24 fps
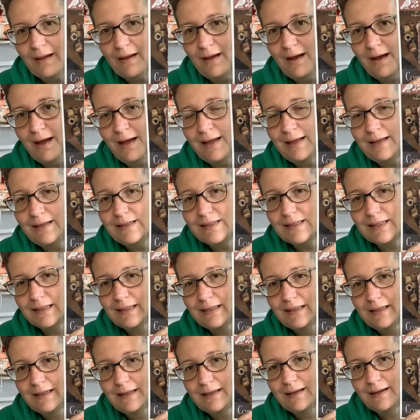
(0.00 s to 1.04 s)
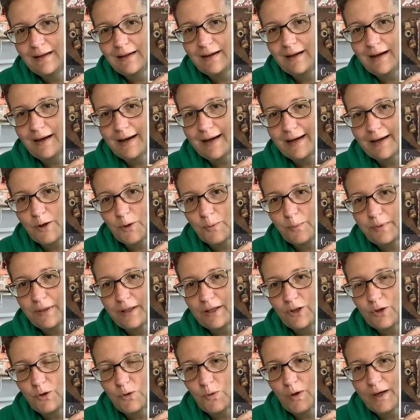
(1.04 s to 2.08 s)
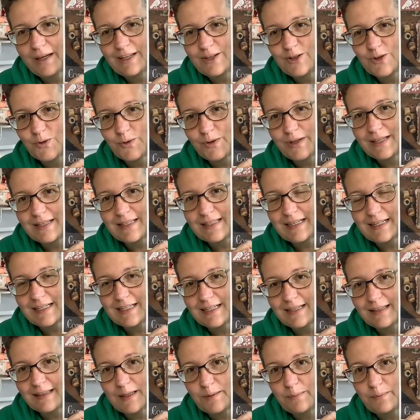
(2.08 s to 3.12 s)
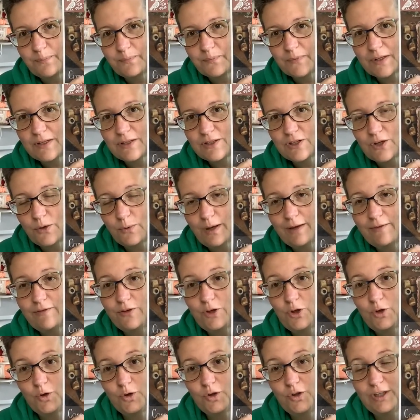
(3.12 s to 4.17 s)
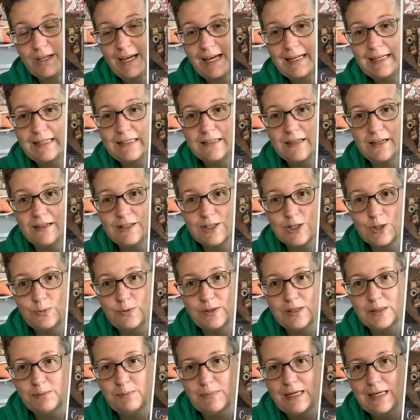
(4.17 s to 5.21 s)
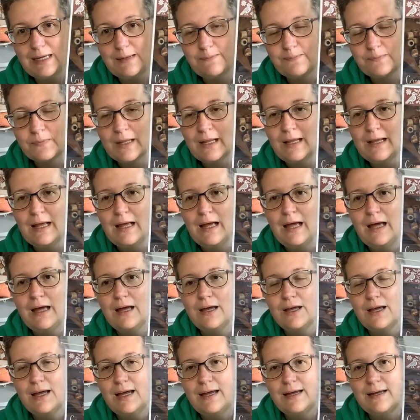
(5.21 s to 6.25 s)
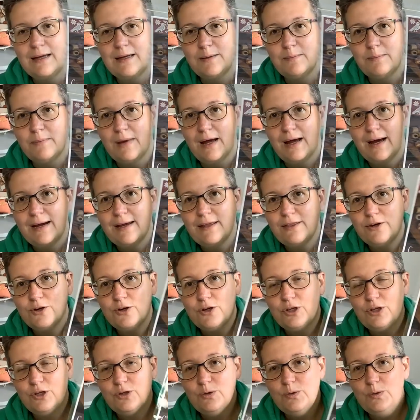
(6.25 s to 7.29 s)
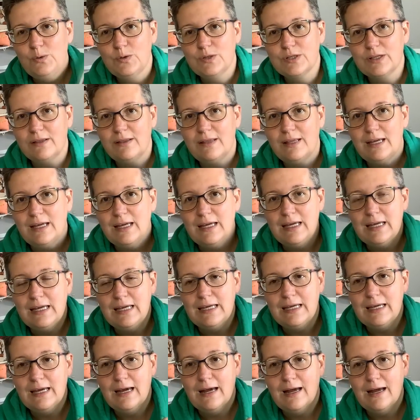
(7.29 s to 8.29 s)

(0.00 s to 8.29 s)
And I hope that you enjoy stitching them. So if you could get in touch with me, either use the